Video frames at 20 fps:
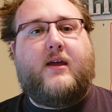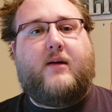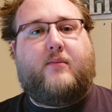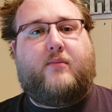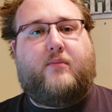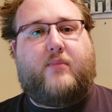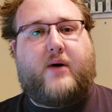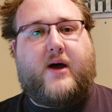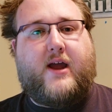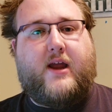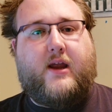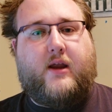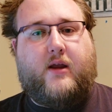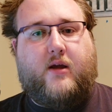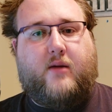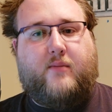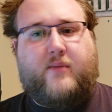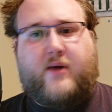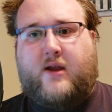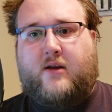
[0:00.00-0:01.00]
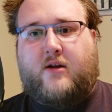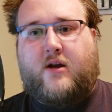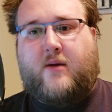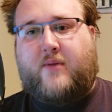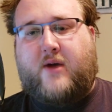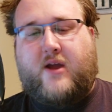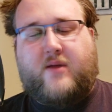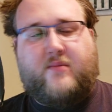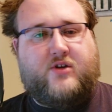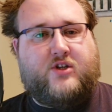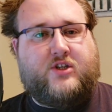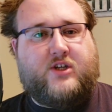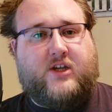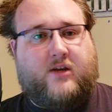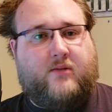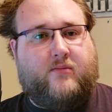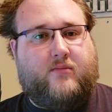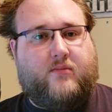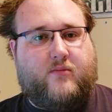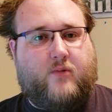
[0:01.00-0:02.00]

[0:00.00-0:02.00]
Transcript: by not by a machine.